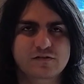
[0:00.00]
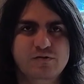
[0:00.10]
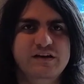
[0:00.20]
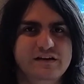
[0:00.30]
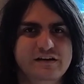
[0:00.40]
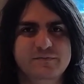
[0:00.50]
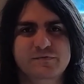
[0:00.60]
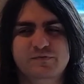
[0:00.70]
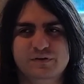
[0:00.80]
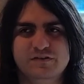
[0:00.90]
Luki
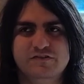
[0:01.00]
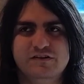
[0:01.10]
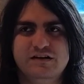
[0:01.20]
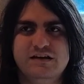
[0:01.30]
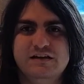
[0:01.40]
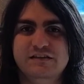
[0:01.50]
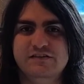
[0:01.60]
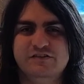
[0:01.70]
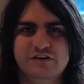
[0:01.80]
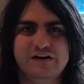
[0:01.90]
Games, which
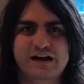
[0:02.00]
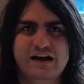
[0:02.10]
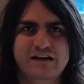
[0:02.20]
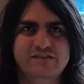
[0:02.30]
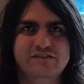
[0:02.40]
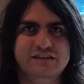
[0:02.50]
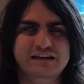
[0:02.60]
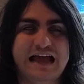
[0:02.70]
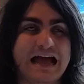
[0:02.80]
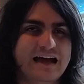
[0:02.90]
this year I
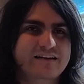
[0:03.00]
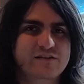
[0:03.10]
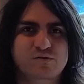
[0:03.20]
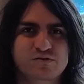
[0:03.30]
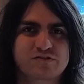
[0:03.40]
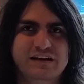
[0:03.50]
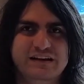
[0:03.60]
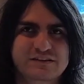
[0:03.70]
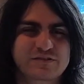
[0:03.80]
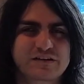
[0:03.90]
actually hadn't ordered
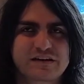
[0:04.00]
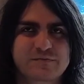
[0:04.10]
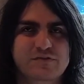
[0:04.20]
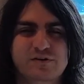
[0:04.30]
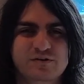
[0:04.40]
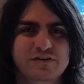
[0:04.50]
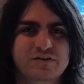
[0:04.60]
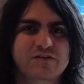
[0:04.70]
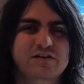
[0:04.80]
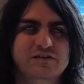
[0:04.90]
any Luki games all
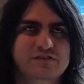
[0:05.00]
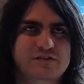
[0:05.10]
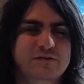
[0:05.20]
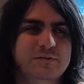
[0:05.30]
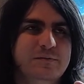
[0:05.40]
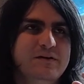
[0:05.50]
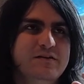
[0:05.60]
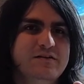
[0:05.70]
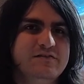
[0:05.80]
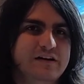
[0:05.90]
year until
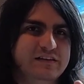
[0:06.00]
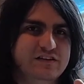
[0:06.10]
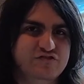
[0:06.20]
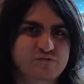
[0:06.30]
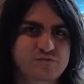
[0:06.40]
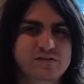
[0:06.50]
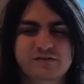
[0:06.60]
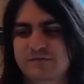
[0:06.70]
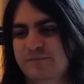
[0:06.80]
finally June,